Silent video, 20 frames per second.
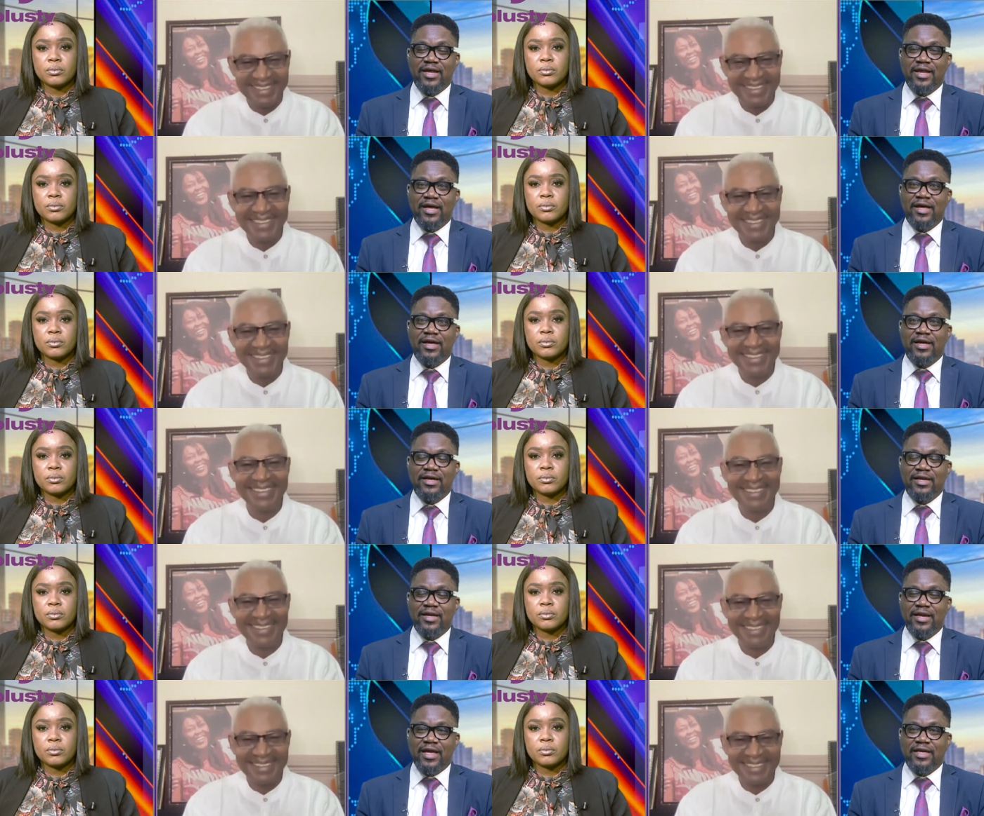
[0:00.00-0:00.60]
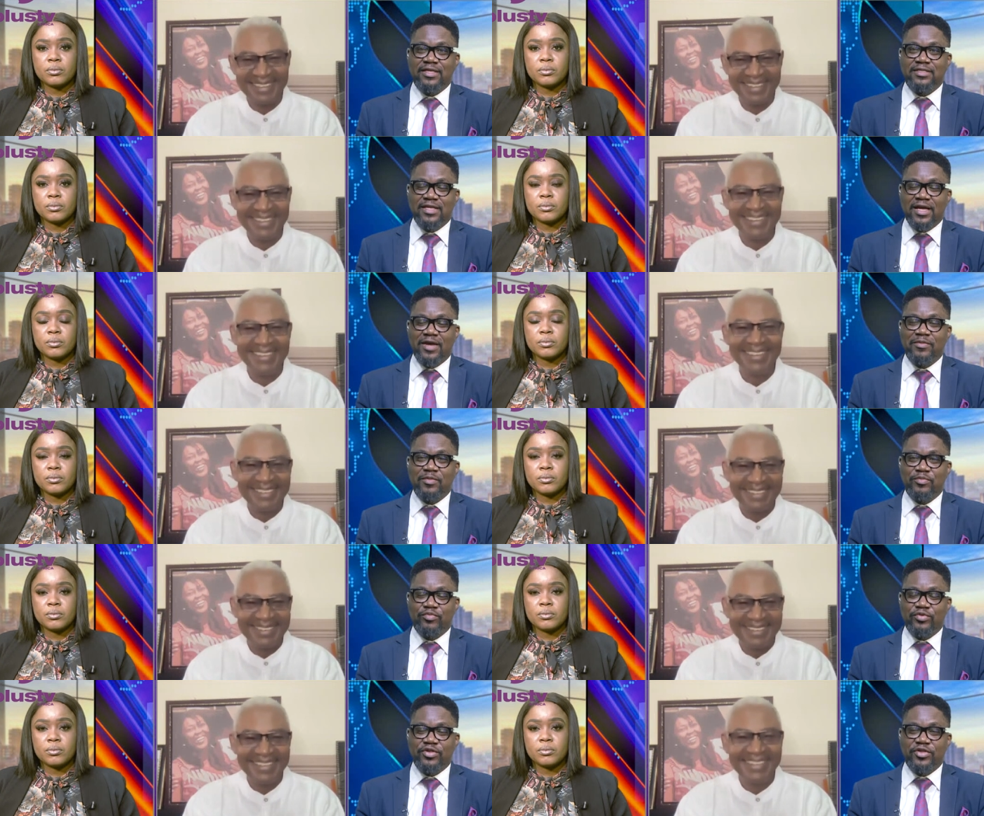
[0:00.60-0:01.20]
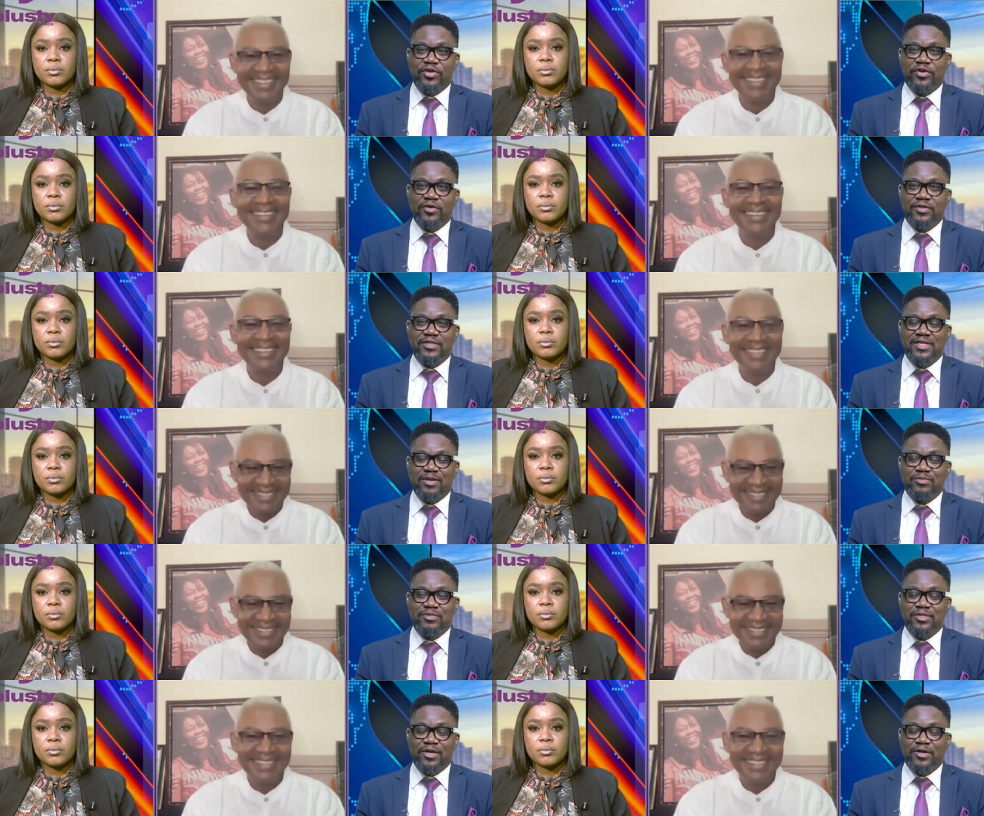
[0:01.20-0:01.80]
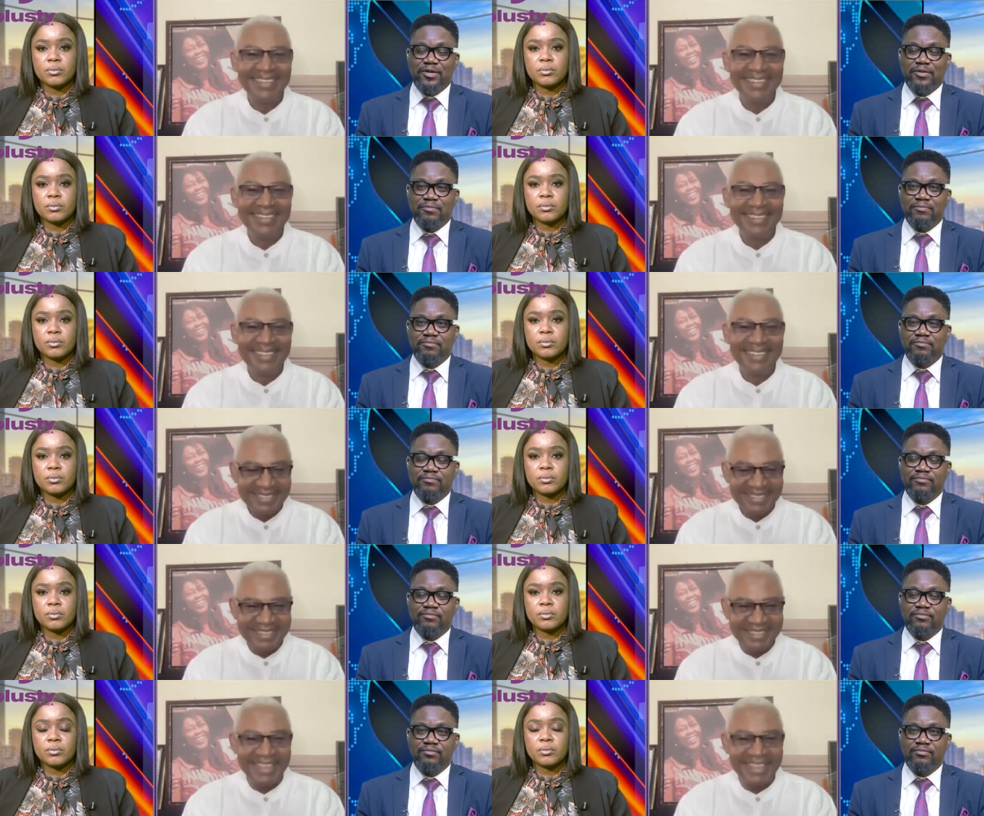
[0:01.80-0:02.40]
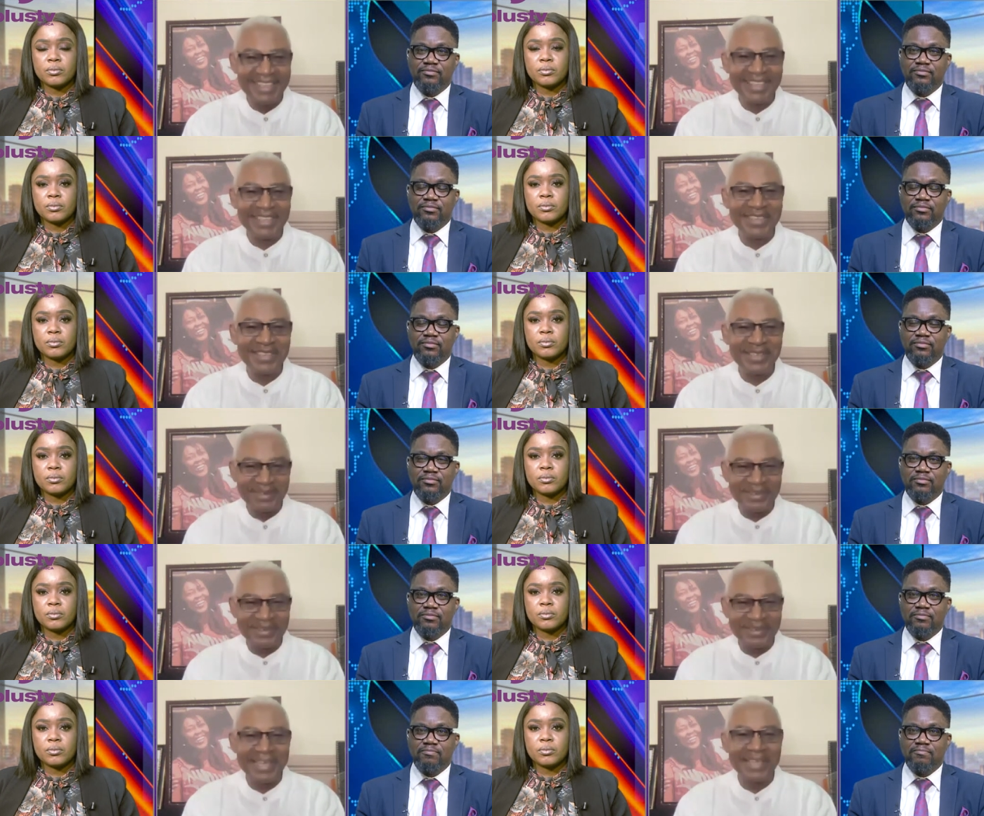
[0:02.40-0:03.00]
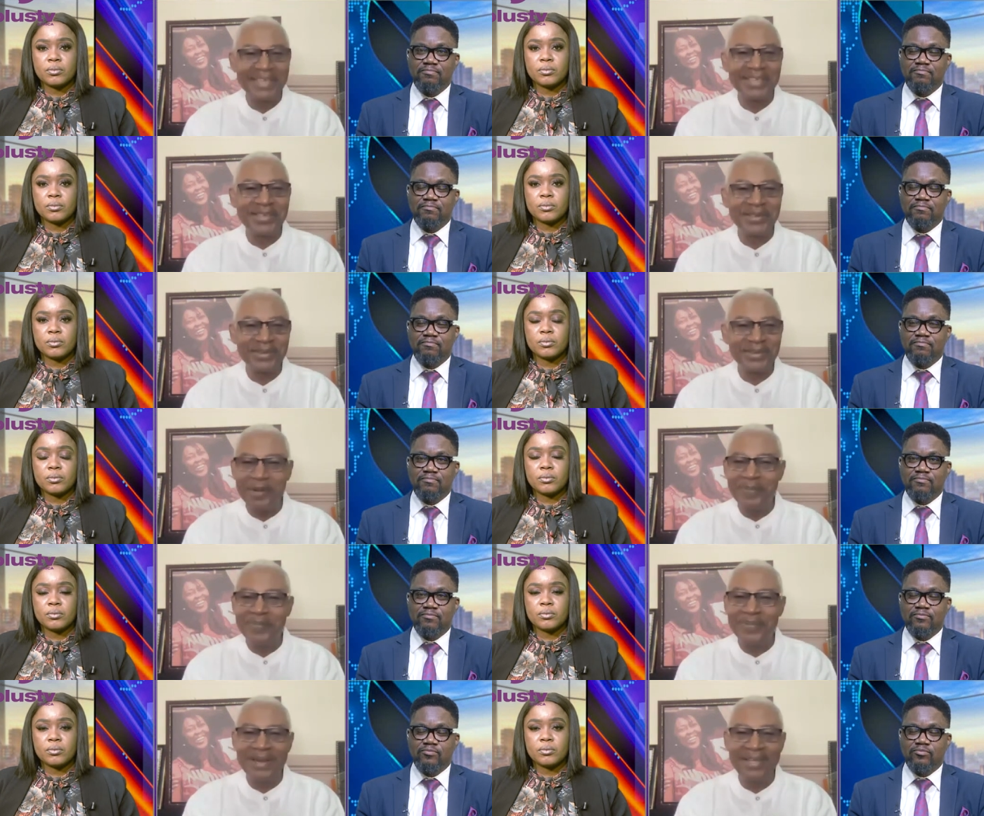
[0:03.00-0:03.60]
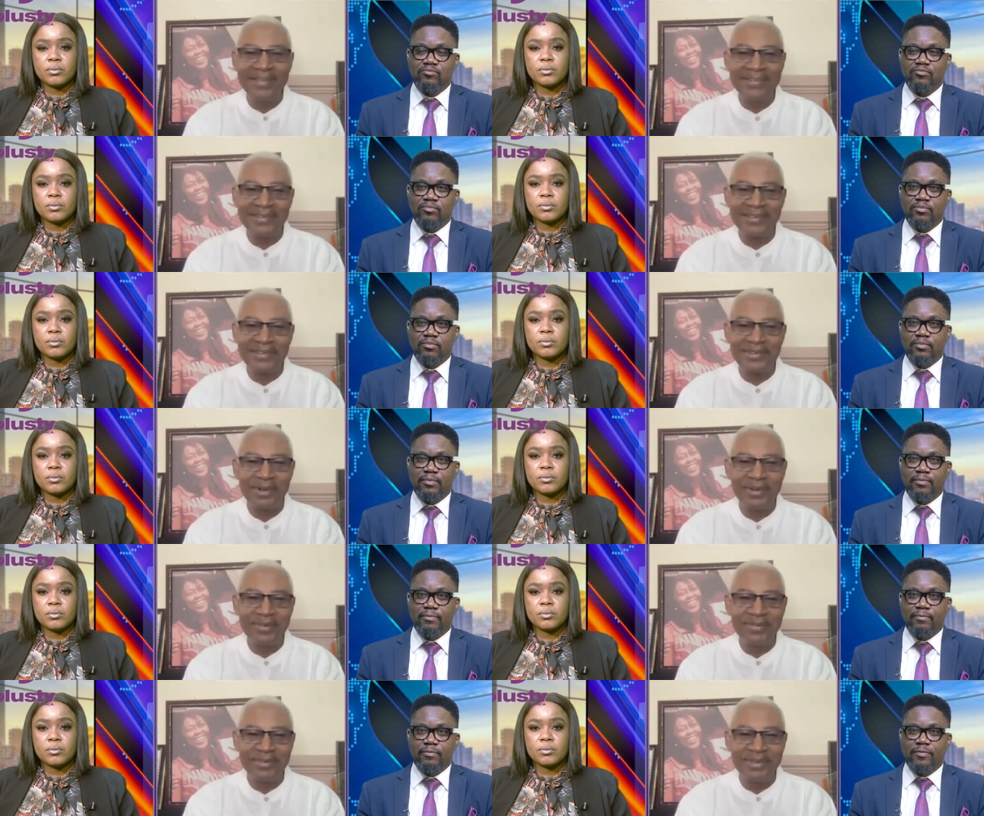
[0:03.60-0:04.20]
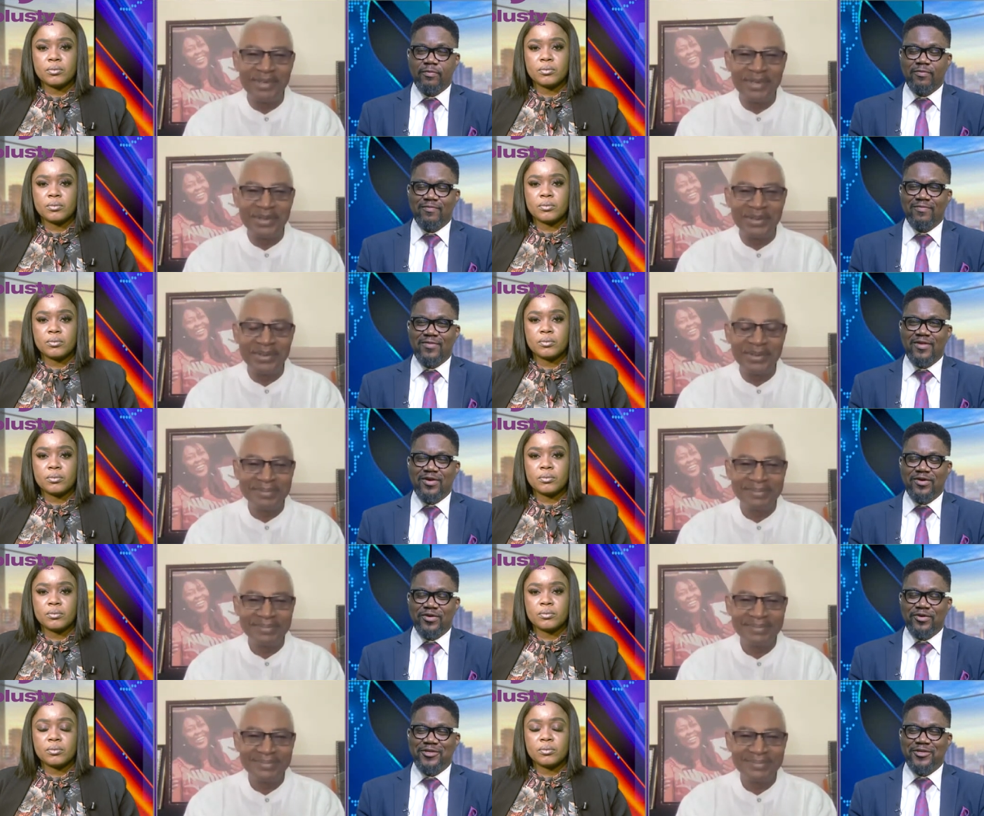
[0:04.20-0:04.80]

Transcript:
Speaker 1: uh, next time. Appreciate your time, sir.
Speaker 2: Thank you. Thank you. God bless the two of you. You